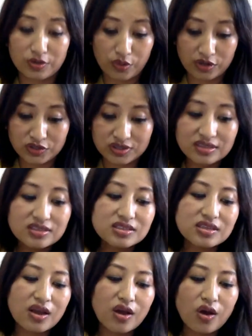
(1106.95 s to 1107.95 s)

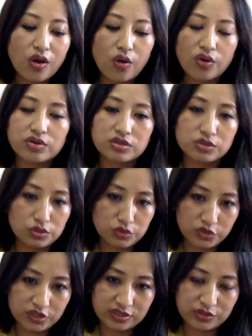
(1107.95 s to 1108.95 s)
questions or the
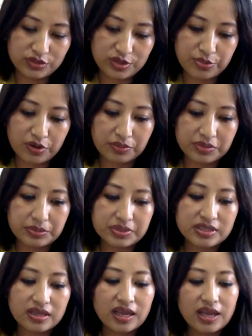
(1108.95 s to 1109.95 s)
solution to their problems.